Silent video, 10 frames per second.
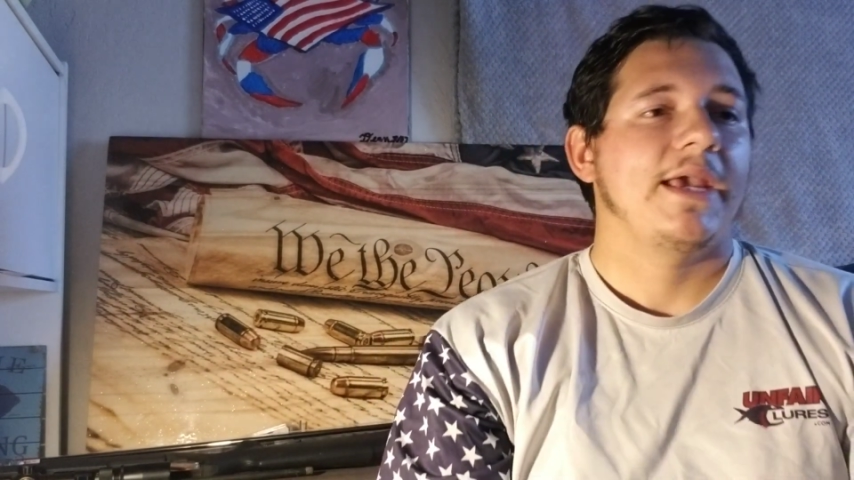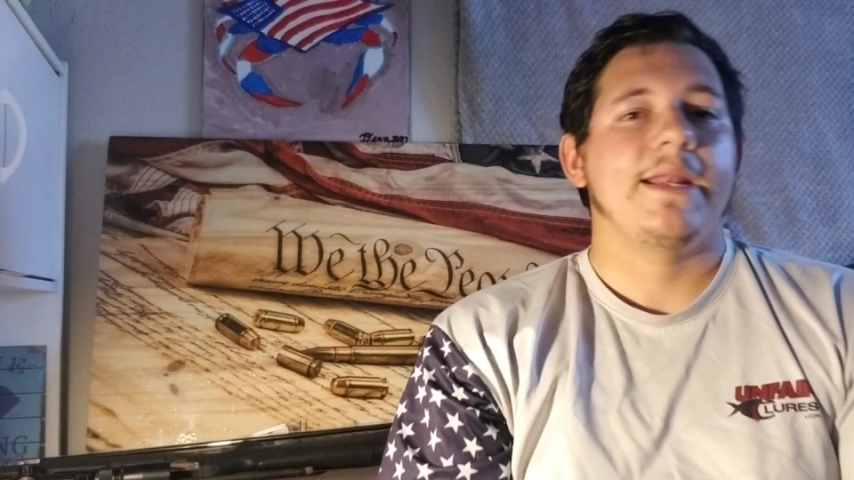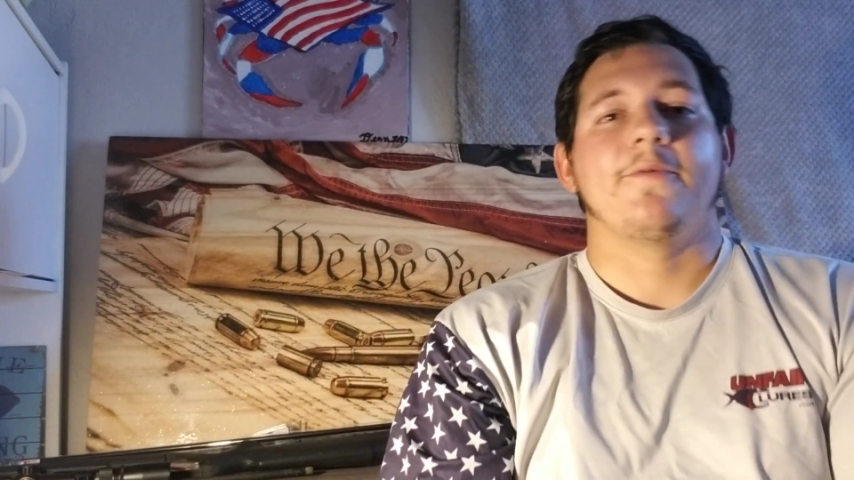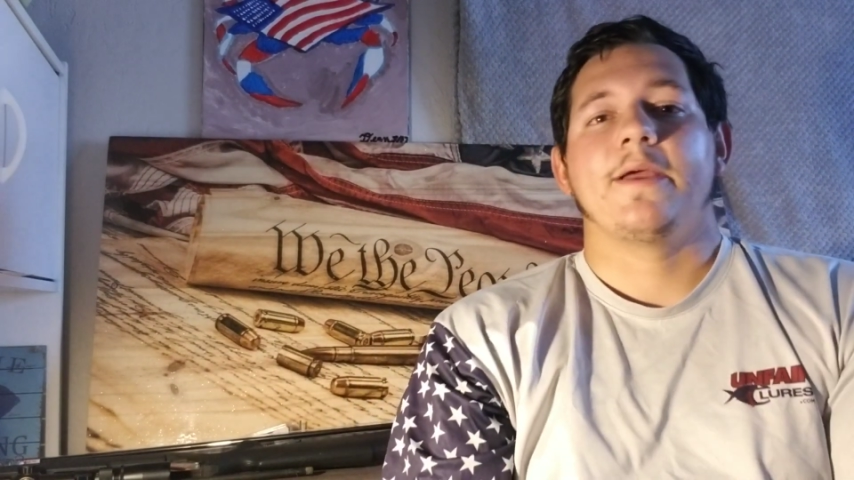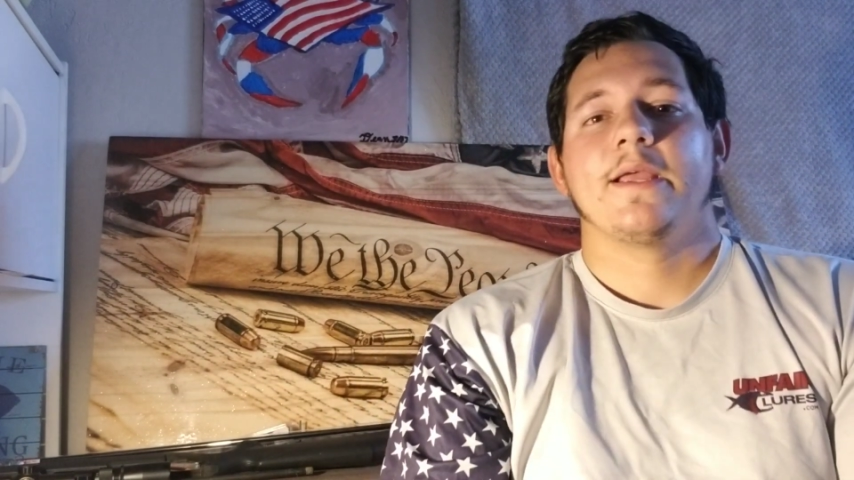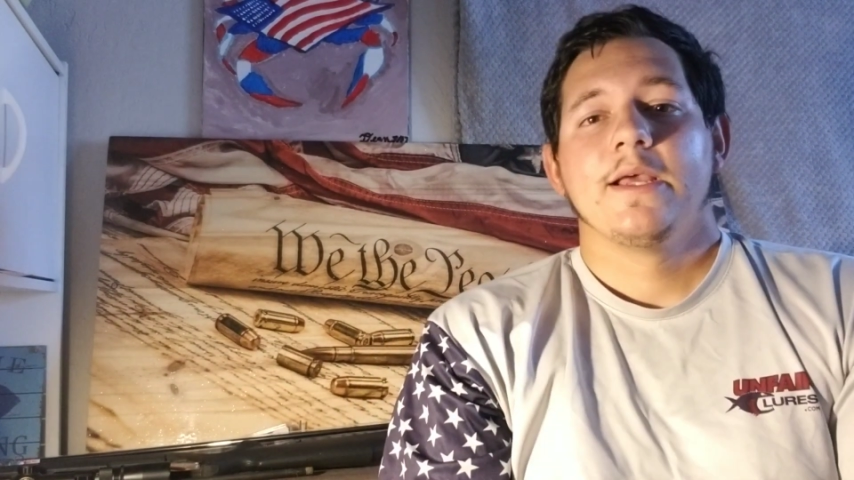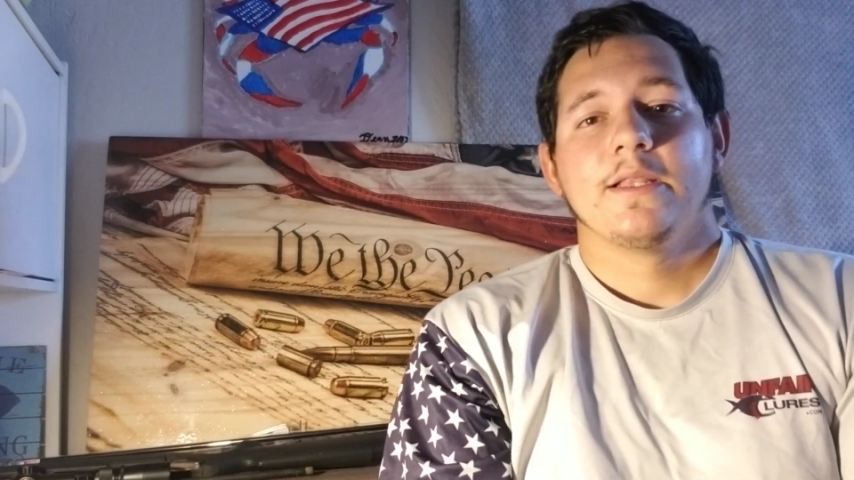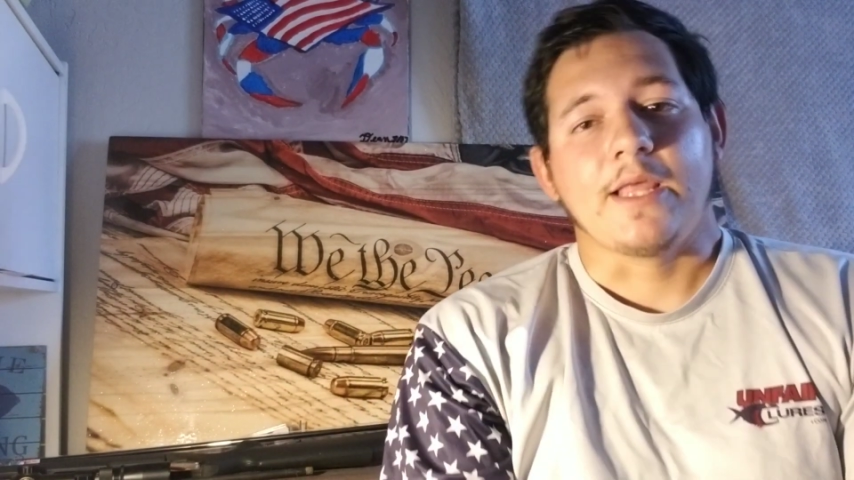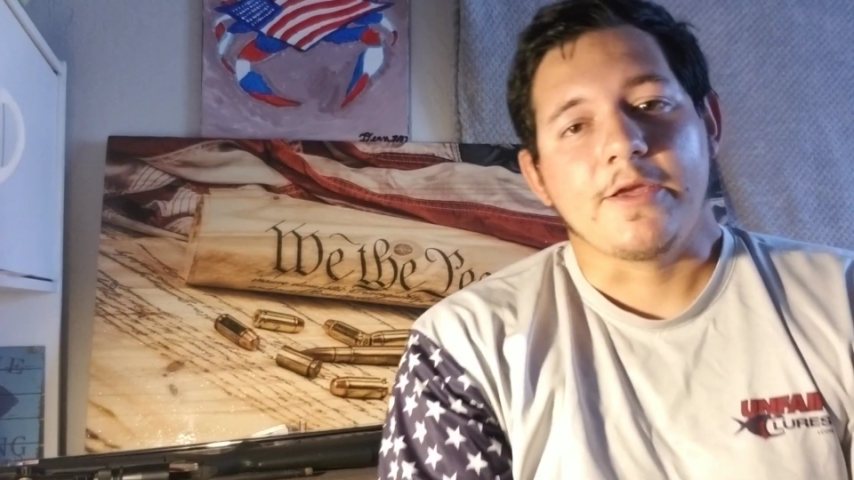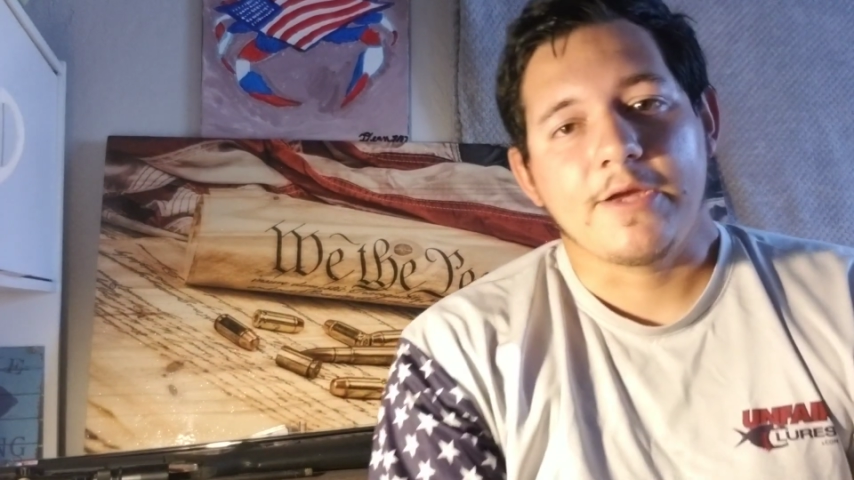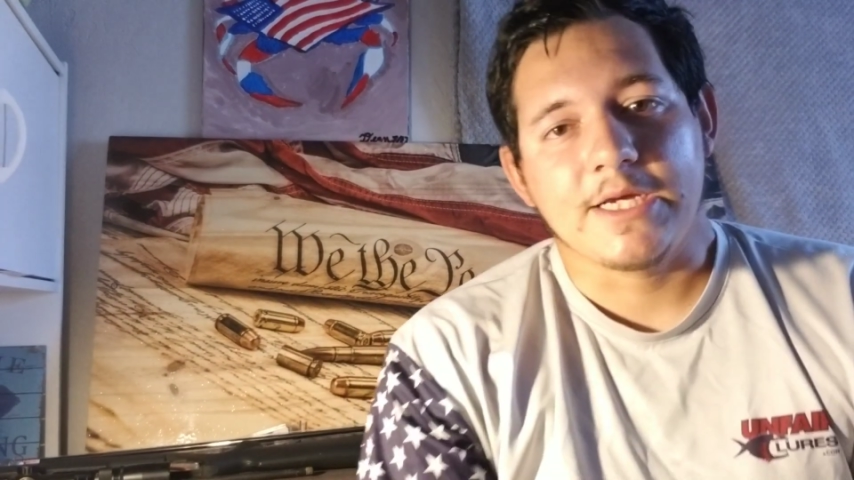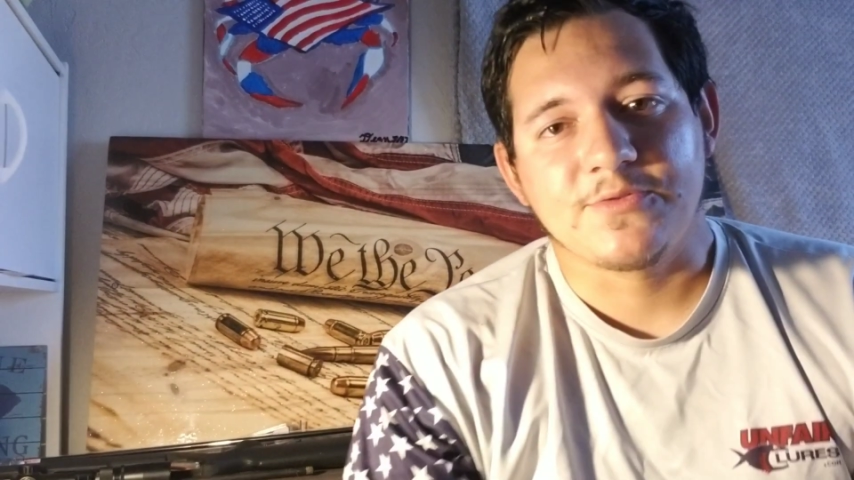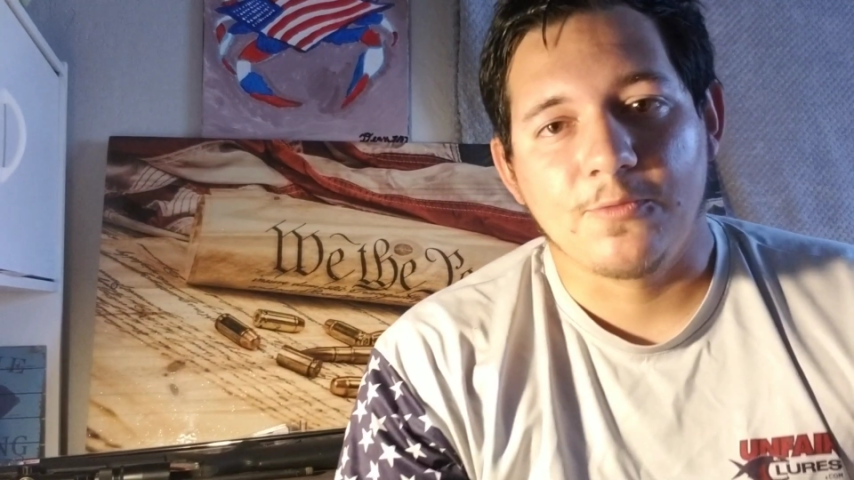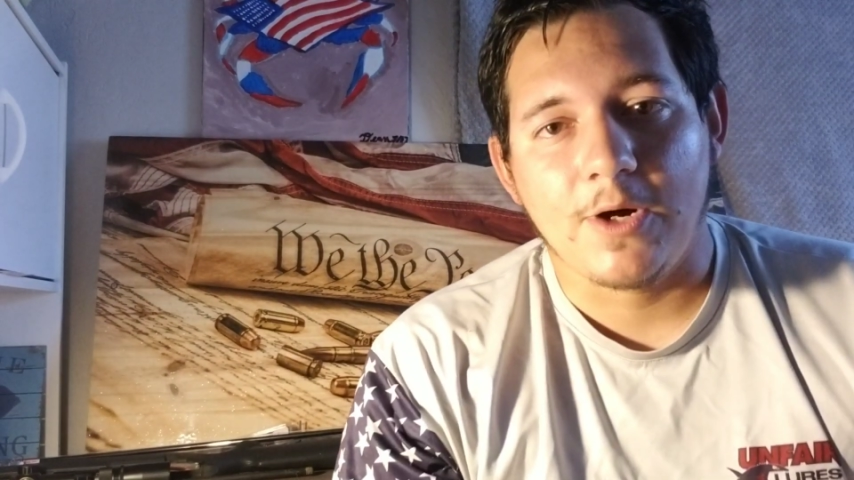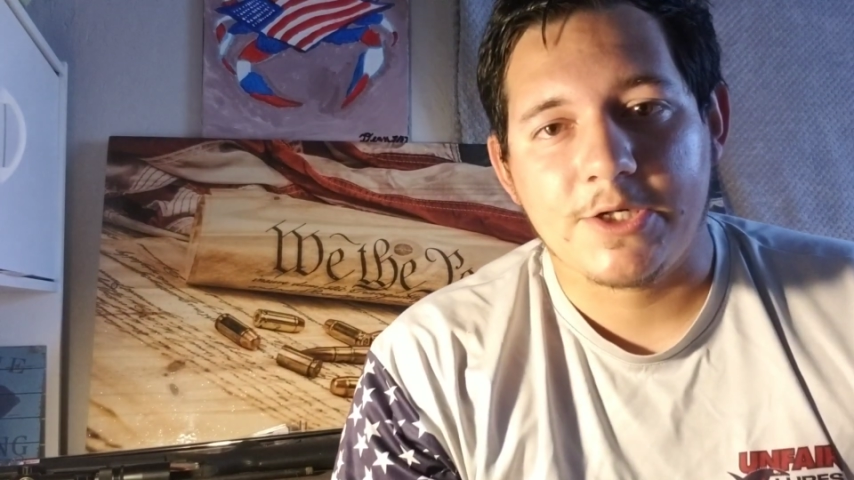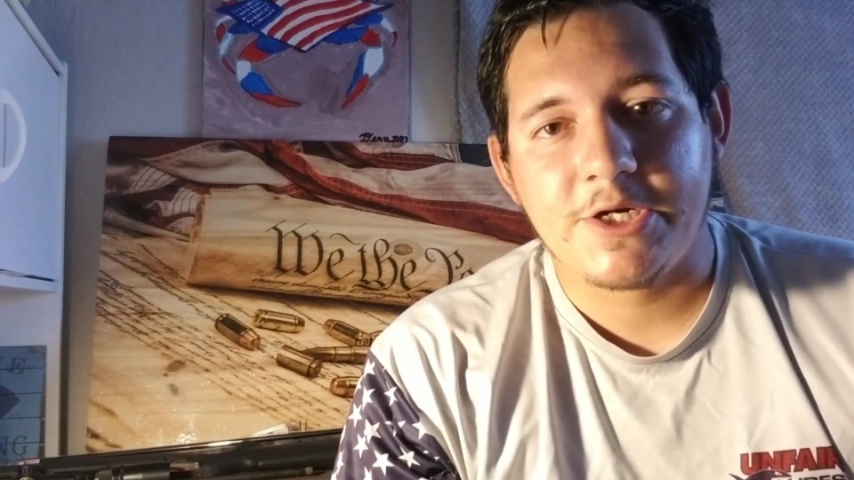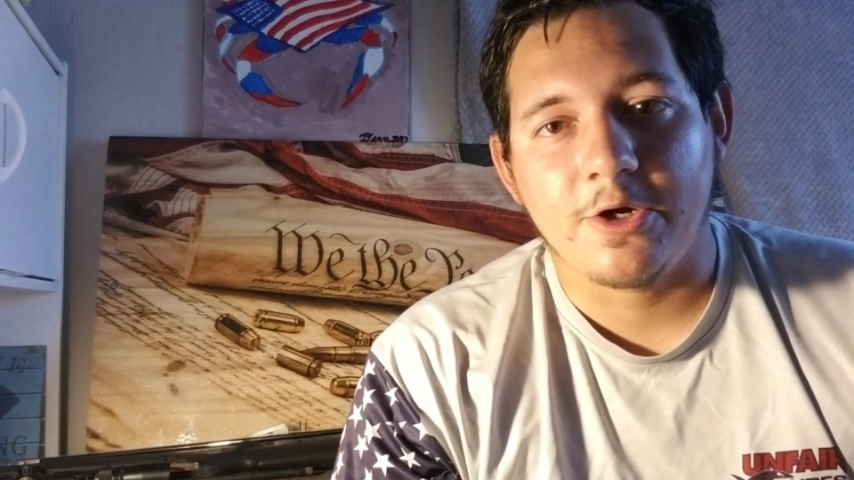Anyway, thank you guys for watching.